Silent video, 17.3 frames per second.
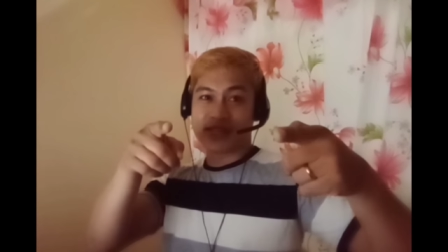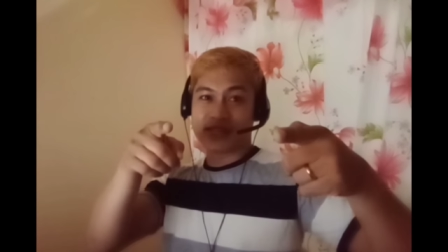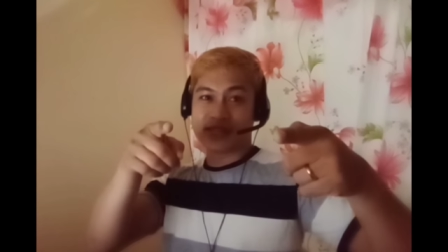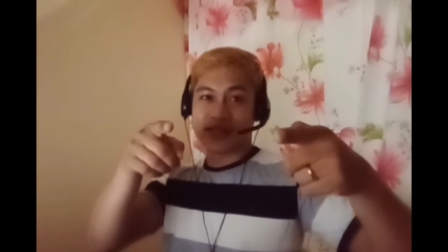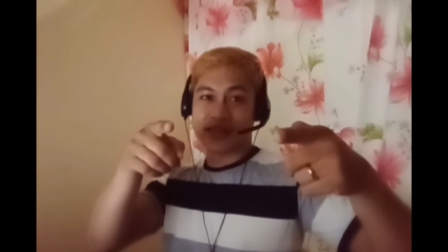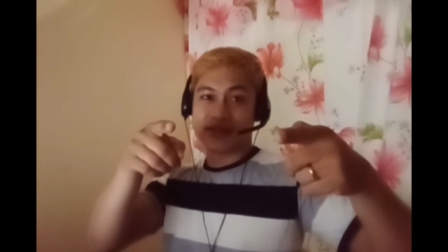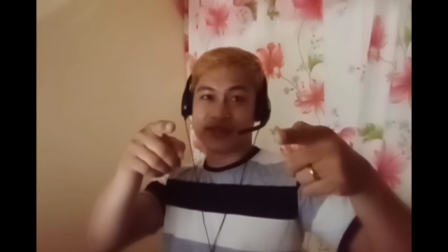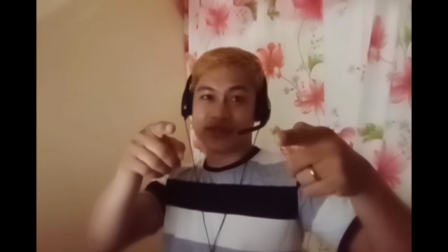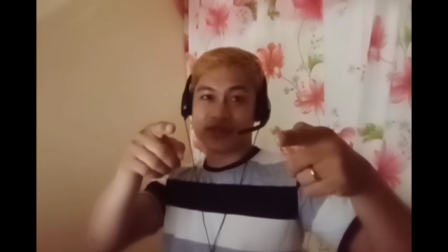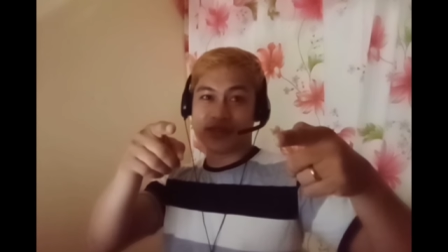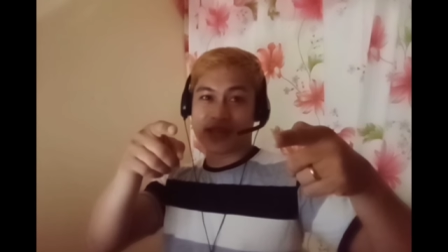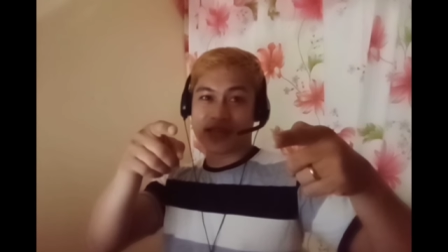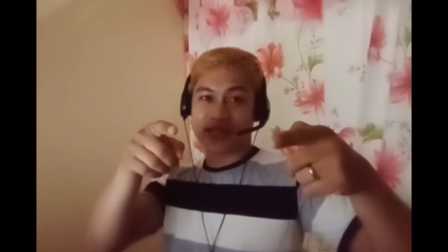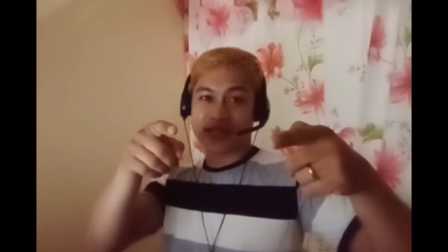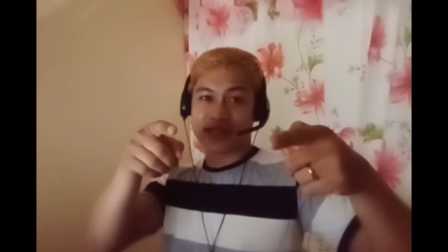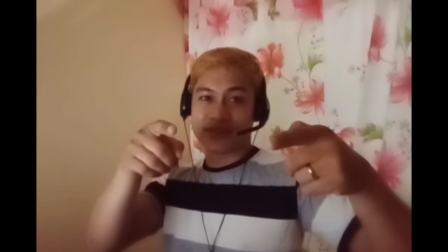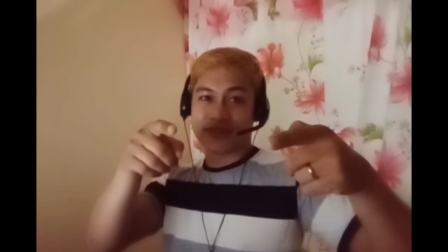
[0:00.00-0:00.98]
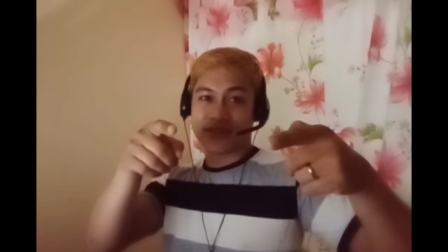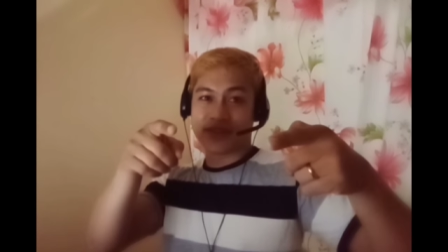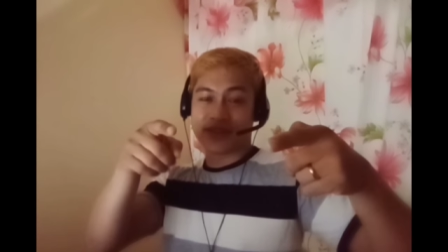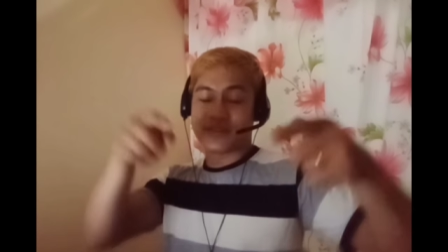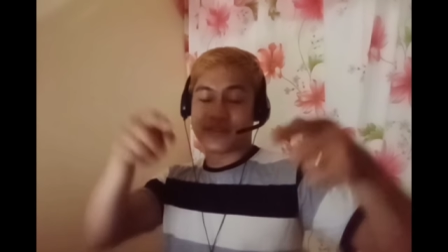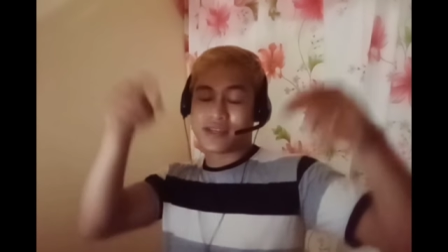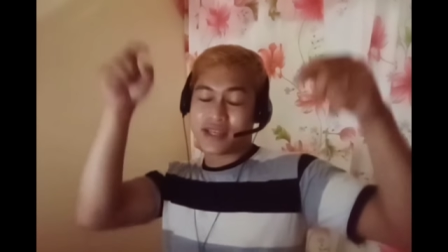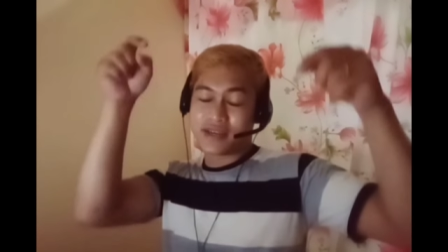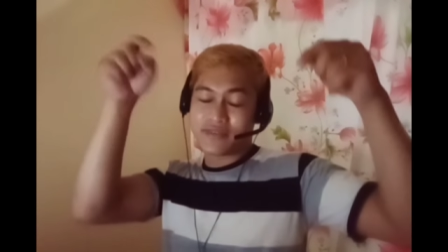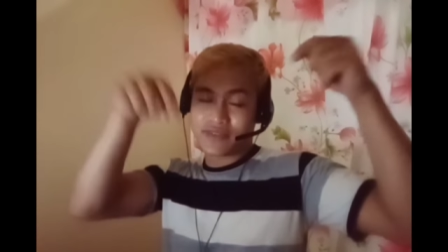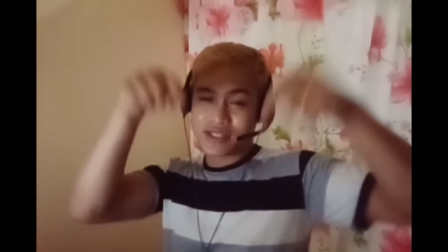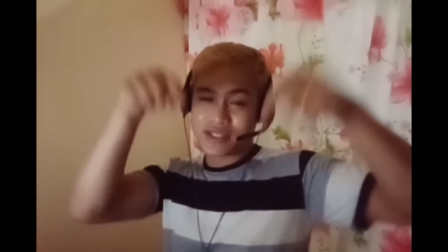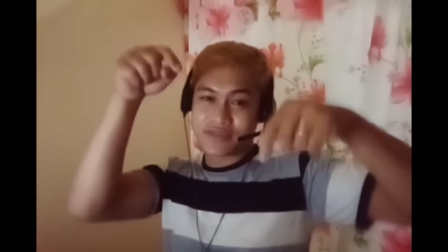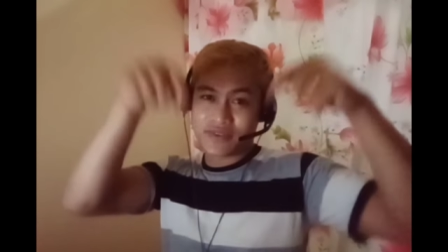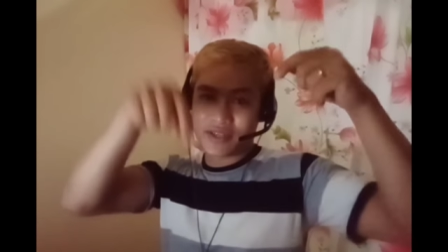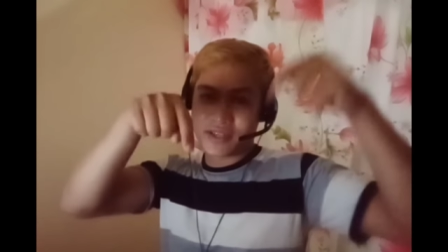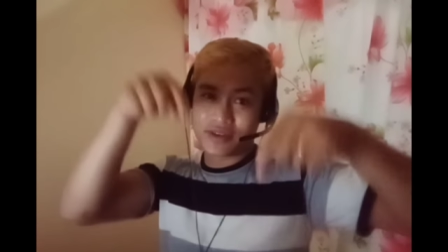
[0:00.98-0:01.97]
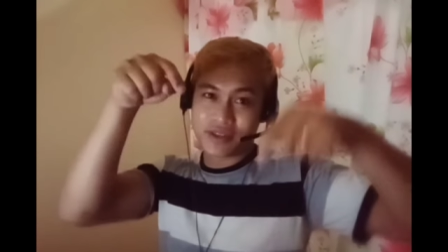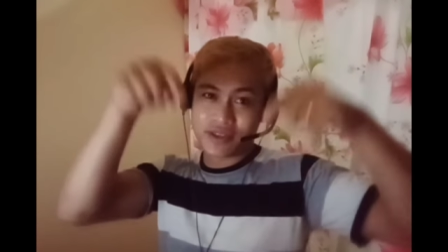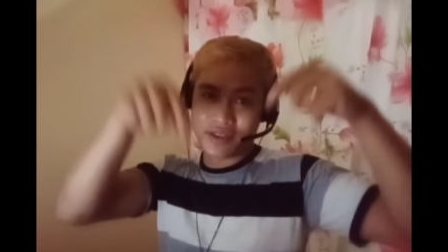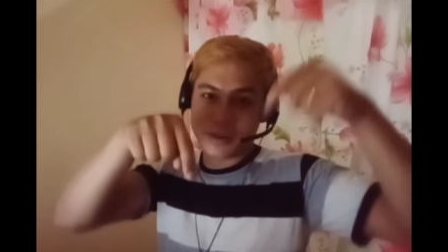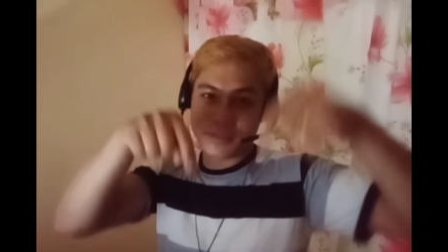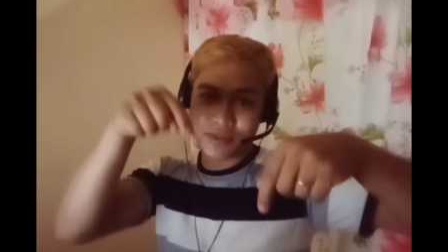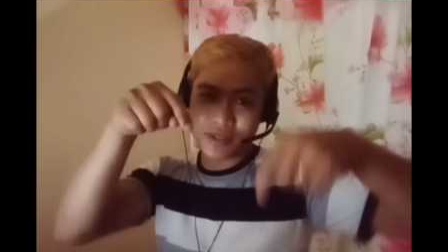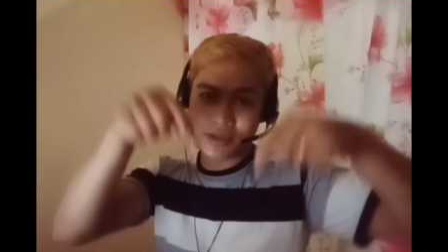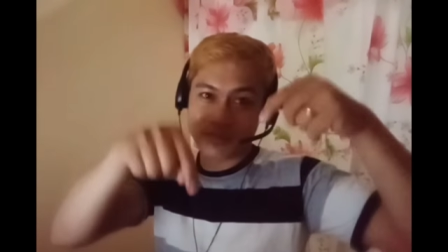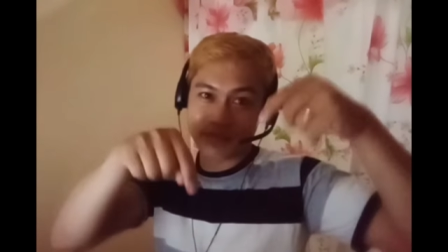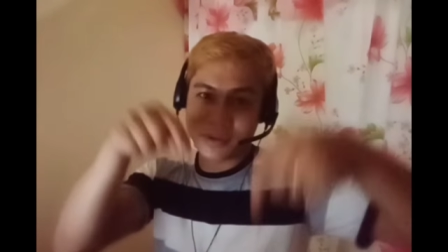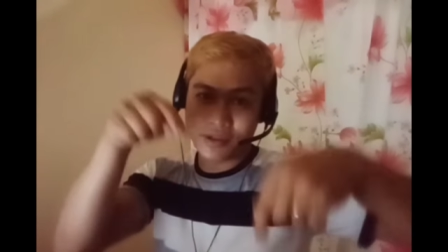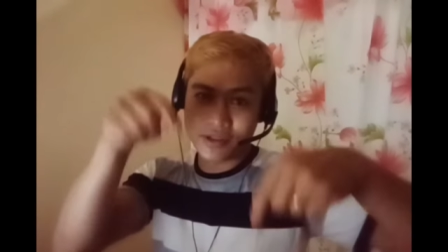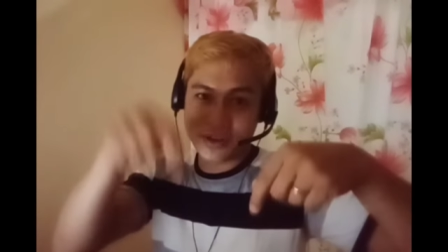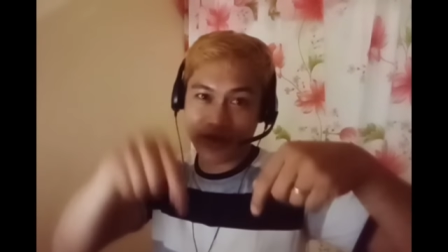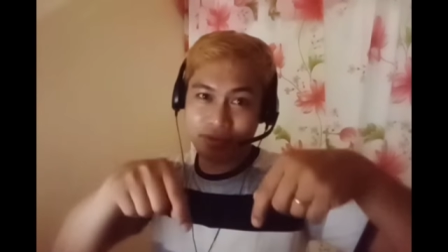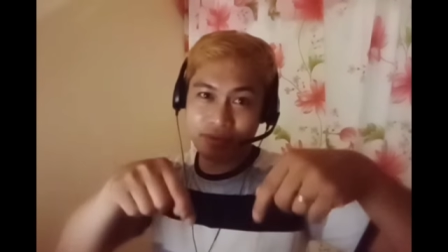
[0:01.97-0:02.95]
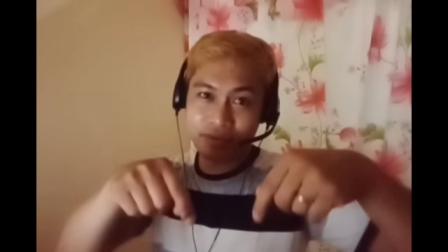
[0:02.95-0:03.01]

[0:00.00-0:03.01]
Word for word: If you like this video, give this video a thumbs up below